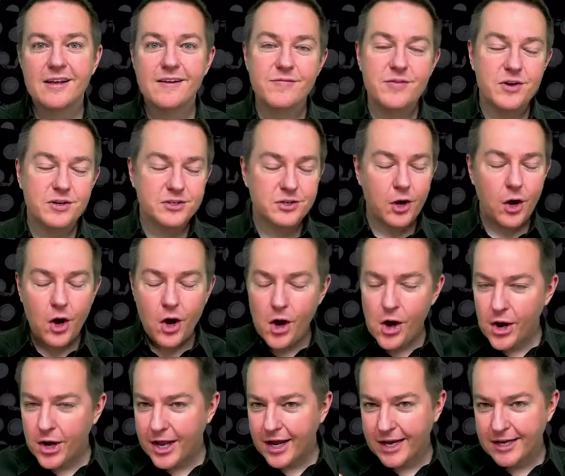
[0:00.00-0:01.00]
There's
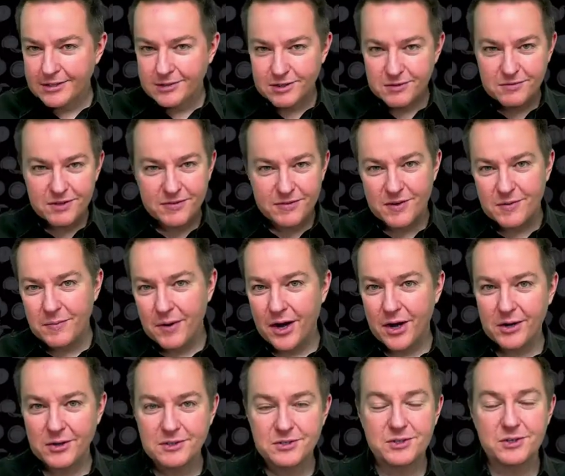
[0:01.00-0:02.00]
all kinds of different
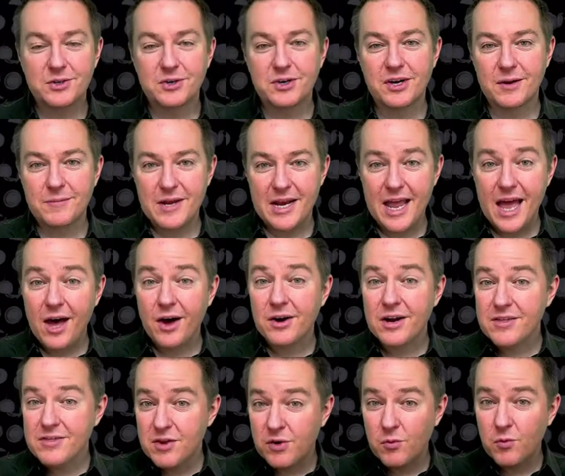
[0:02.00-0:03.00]
models that are coming out,
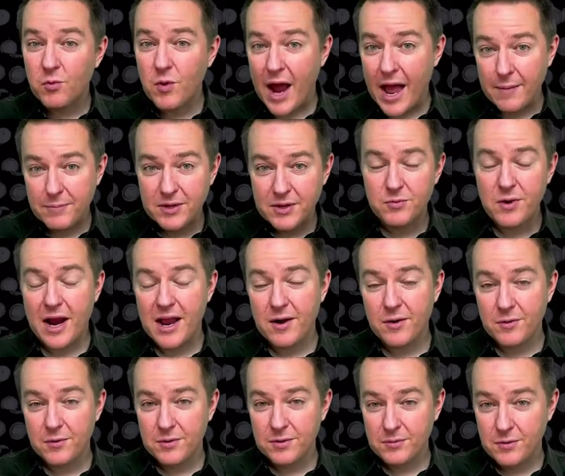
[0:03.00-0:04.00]
and they're
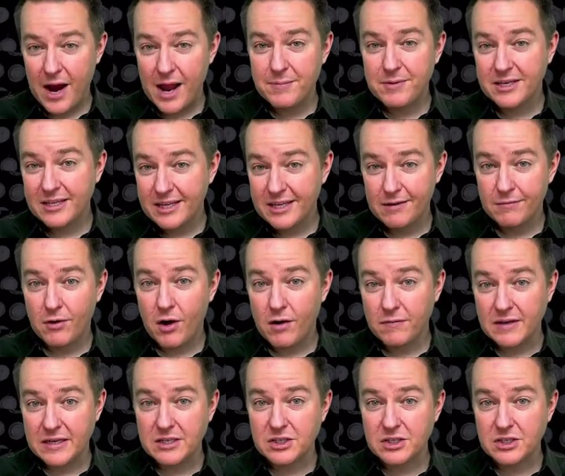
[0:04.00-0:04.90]
rapidly evolving.